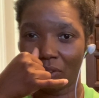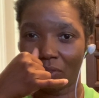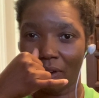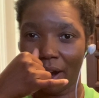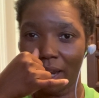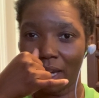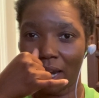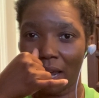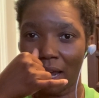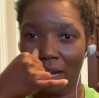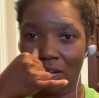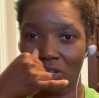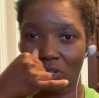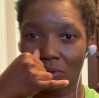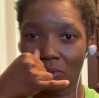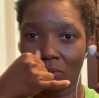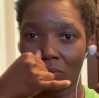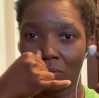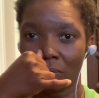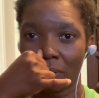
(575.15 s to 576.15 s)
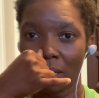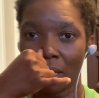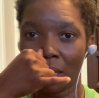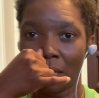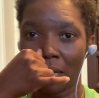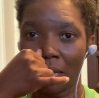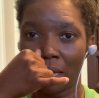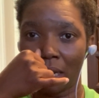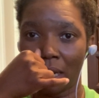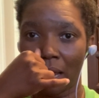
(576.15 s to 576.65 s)
right nostril and
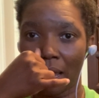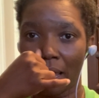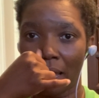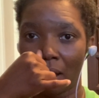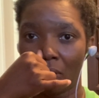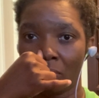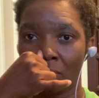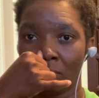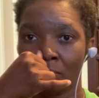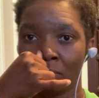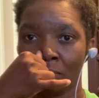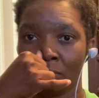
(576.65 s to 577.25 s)
inhale.